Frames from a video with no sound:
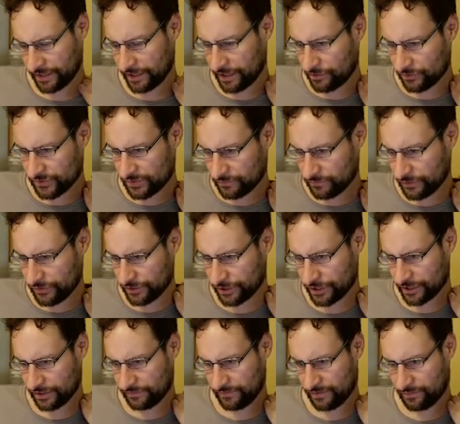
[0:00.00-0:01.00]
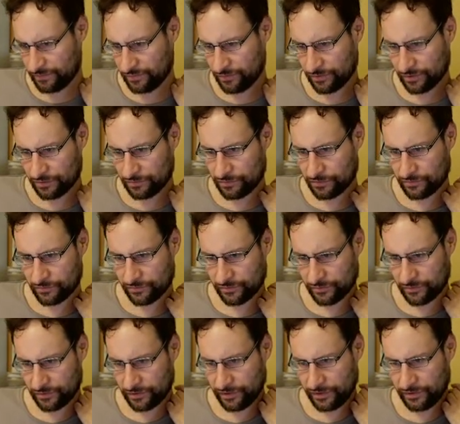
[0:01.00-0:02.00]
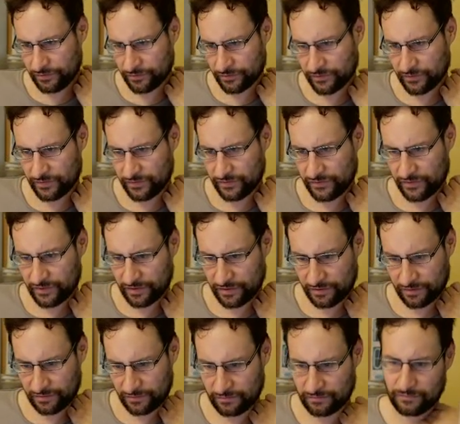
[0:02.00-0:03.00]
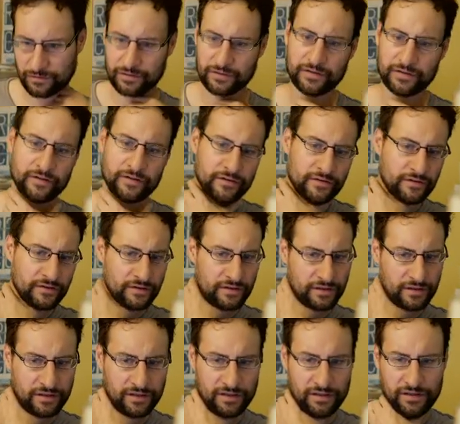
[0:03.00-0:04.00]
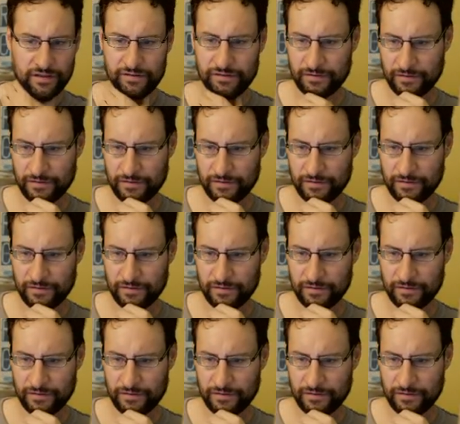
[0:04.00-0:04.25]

I also wonder, can we boot our own Linux in there? What is the